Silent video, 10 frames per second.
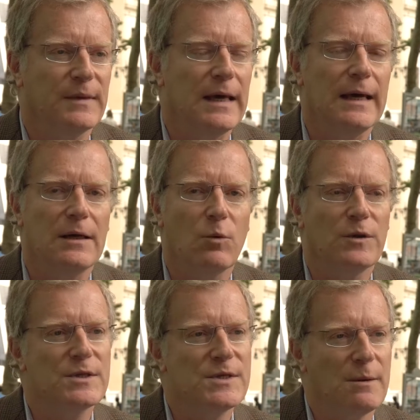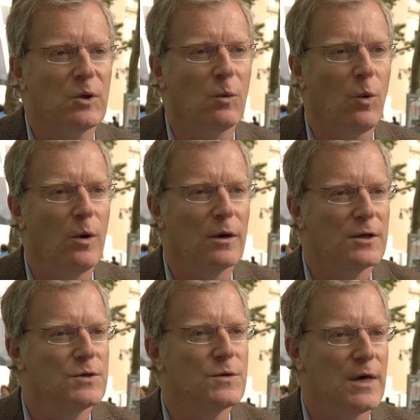And what the seminal work in
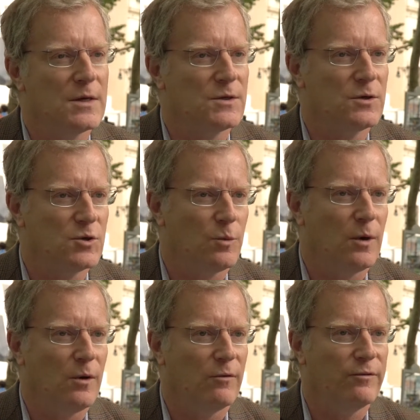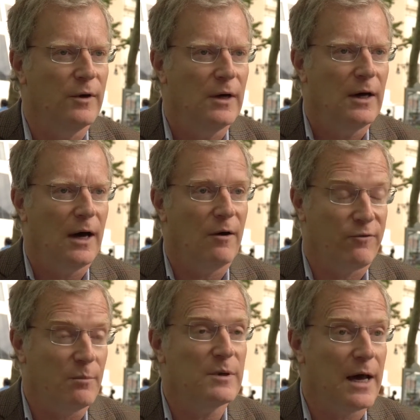2012
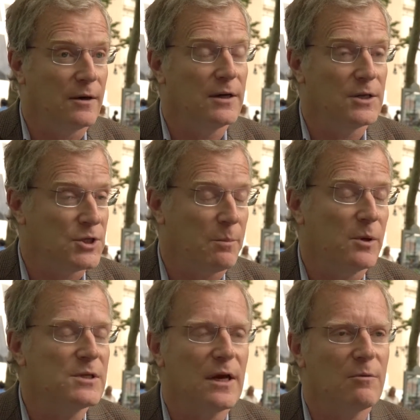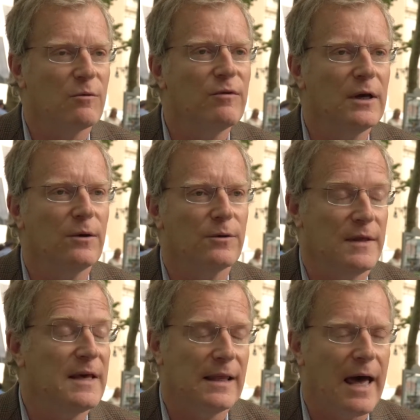from Doudna and Charpentier revealed
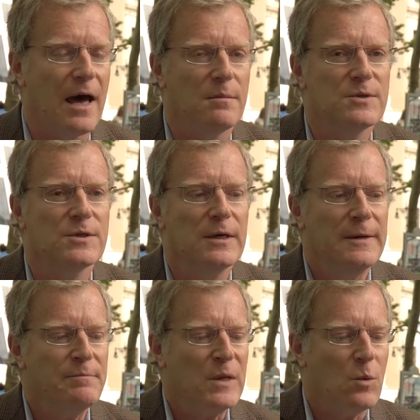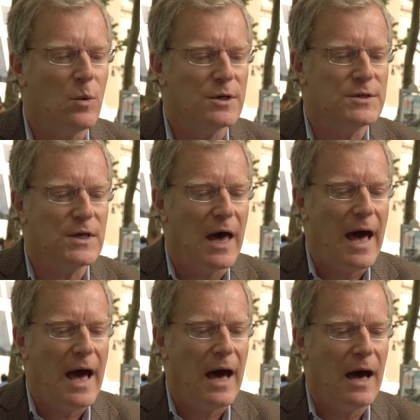in their labs was
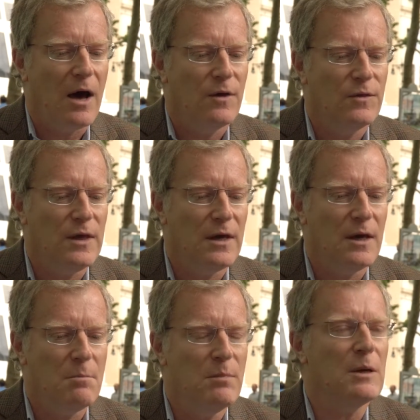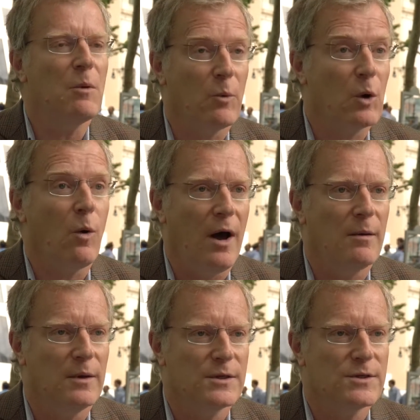the minimum
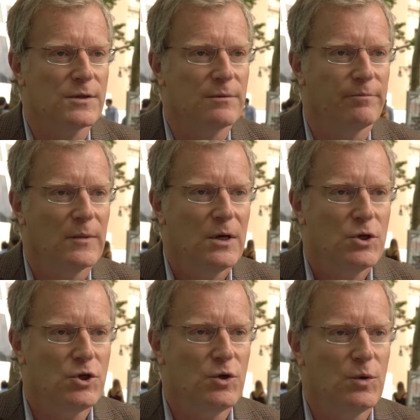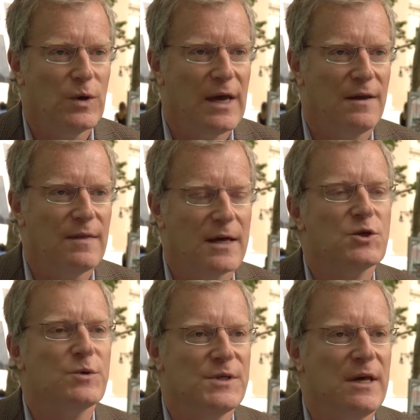requirements to get that
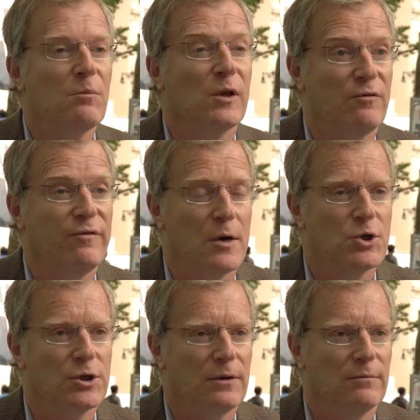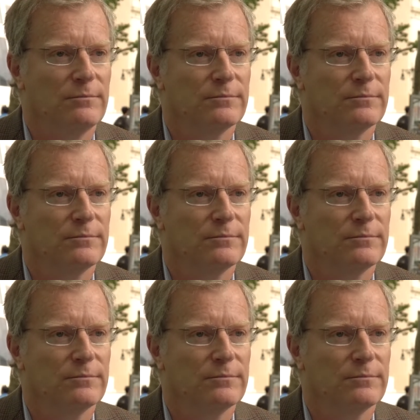to assemble and function